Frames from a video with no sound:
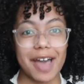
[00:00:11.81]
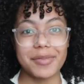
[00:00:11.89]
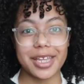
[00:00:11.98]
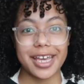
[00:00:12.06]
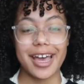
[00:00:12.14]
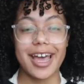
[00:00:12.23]
I'm
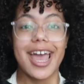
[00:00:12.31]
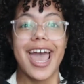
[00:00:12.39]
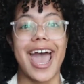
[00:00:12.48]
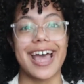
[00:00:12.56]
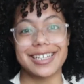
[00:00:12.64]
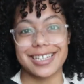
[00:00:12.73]
Leah,
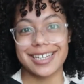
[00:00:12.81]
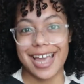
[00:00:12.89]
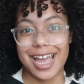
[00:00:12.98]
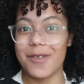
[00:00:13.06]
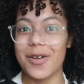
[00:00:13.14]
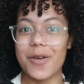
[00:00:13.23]
and
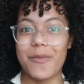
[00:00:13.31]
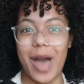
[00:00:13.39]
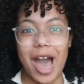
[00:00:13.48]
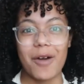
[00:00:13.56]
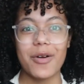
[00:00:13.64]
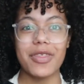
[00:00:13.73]
today we are
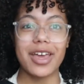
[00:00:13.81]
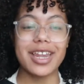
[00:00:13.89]
back with